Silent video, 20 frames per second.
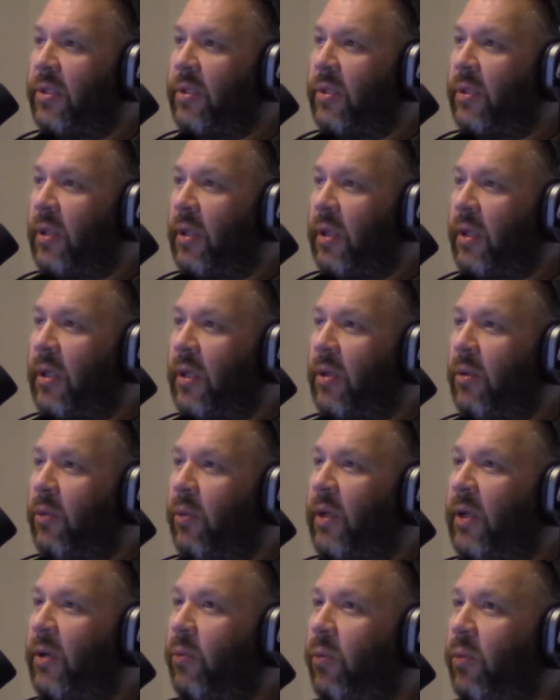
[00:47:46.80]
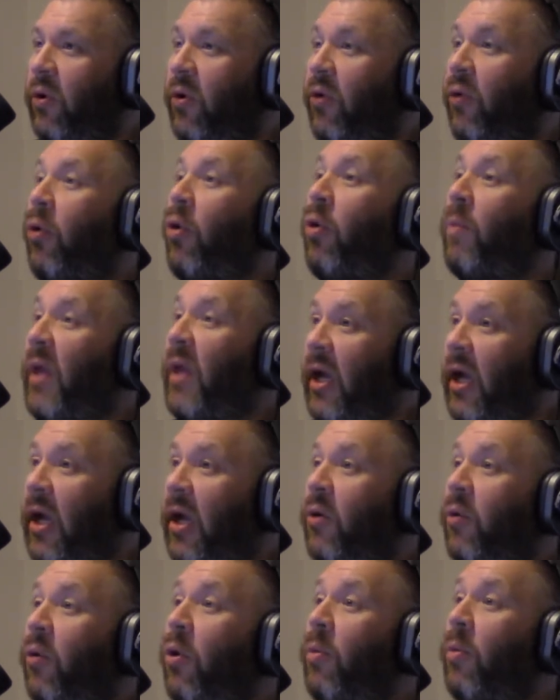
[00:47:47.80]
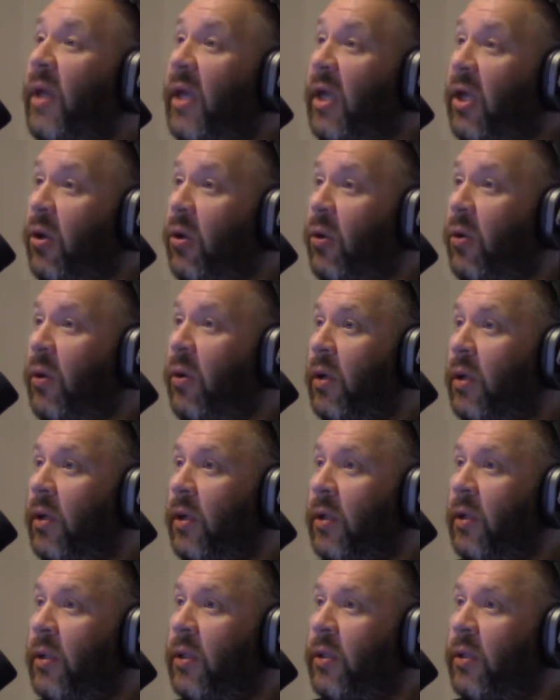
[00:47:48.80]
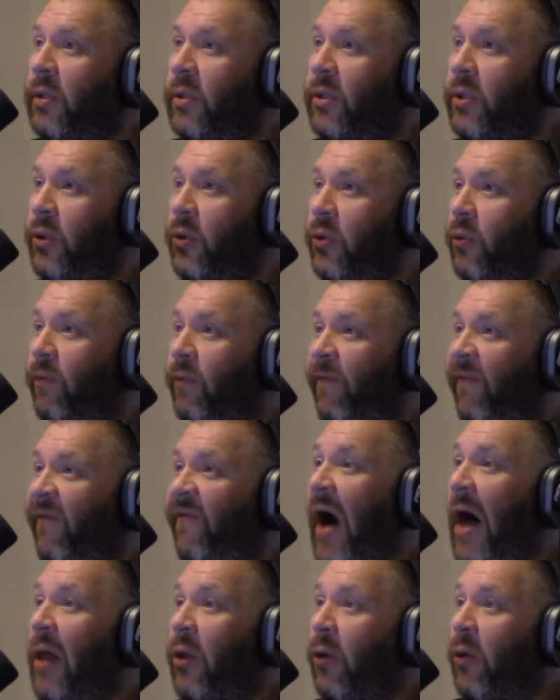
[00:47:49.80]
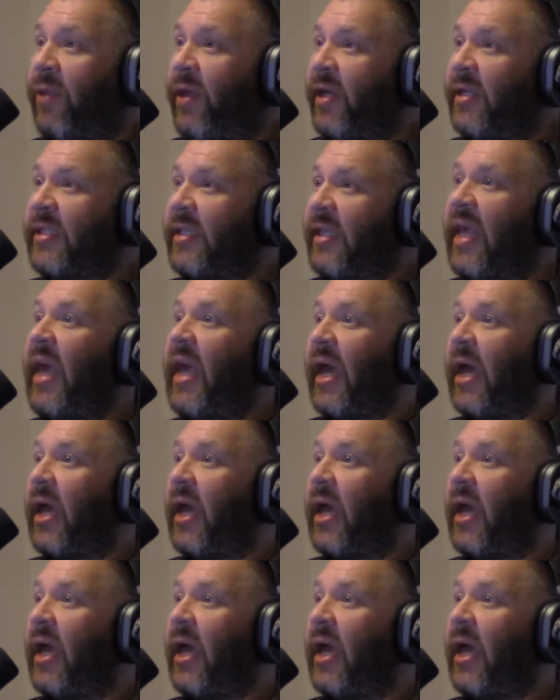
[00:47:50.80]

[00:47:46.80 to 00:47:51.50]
uh, what grooming, grooming you to follow this thing.